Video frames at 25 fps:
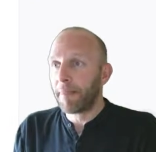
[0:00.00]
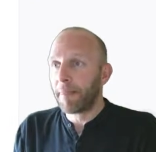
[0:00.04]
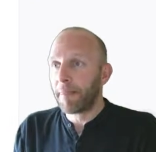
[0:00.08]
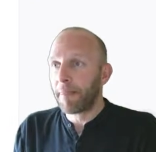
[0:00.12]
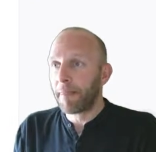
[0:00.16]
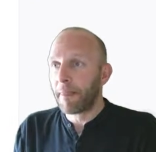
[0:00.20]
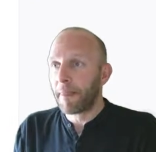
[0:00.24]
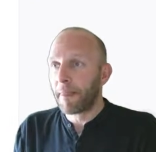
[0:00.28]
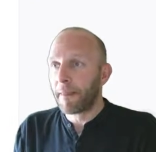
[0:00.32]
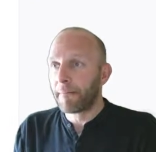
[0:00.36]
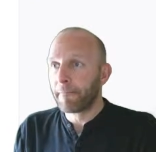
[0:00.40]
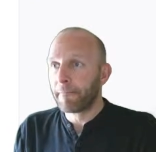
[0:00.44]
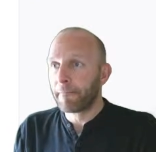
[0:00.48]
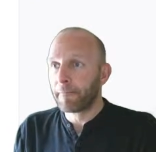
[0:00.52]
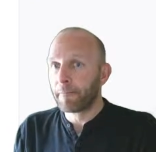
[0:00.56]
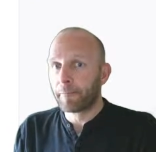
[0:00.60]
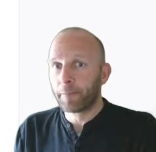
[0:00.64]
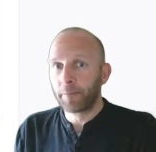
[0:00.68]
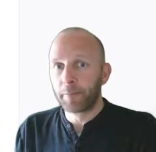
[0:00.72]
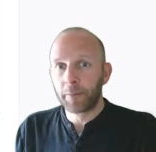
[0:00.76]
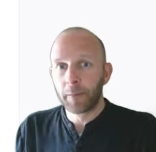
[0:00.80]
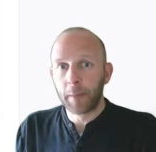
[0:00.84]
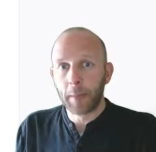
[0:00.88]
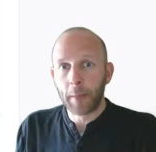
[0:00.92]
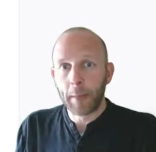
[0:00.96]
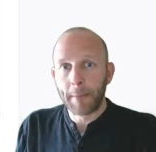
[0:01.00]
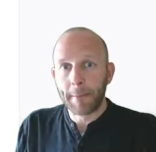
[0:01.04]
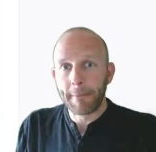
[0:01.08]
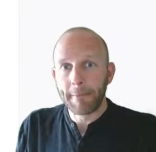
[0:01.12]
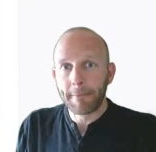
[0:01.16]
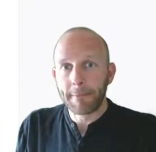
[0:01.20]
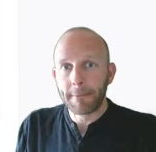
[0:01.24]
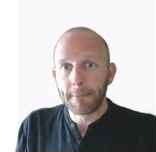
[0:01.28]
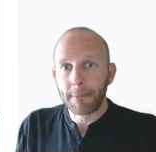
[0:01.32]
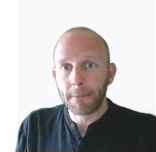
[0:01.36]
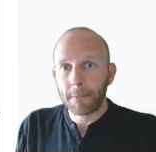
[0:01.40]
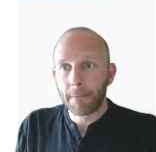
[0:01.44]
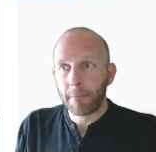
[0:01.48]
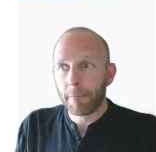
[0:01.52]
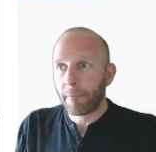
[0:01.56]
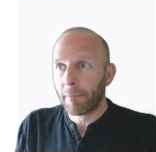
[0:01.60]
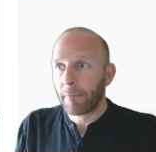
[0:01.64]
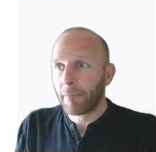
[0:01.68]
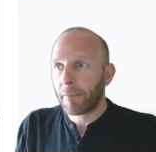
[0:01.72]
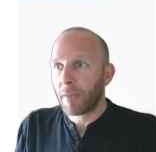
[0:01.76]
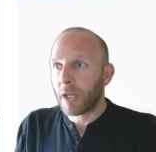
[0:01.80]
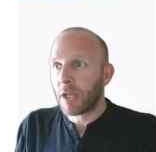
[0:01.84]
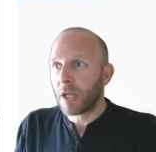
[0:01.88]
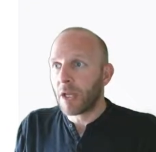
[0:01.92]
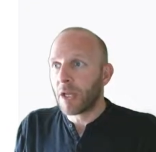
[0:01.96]

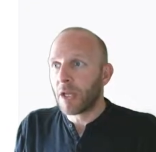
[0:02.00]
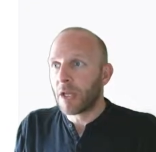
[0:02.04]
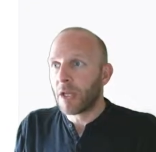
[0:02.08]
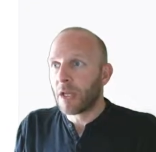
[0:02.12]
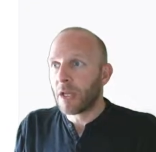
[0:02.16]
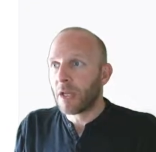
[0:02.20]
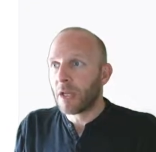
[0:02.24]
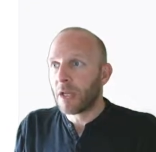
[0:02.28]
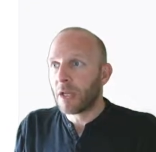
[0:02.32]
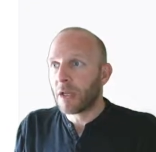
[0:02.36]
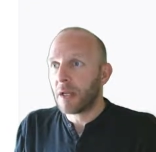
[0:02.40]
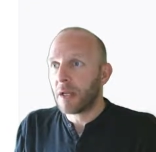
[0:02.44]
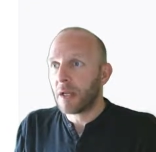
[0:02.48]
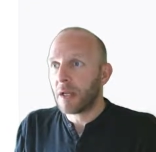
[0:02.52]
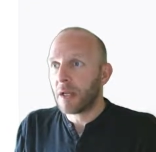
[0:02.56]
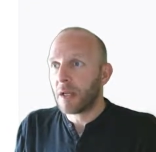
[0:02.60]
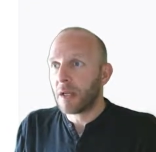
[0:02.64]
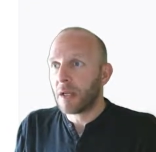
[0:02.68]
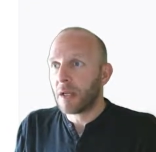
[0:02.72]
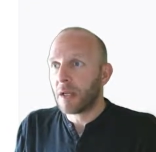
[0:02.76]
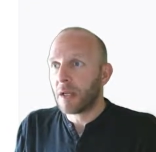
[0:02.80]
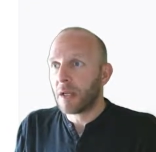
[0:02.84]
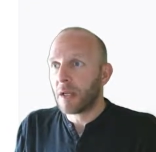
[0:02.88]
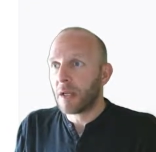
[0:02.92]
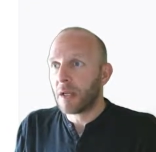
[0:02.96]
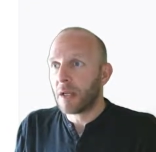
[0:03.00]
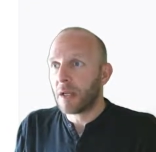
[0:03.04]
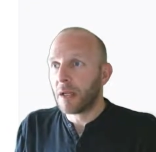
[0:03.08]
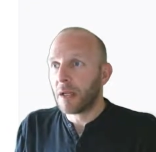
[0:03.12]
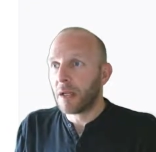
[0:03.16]
No one is speaking in this clip.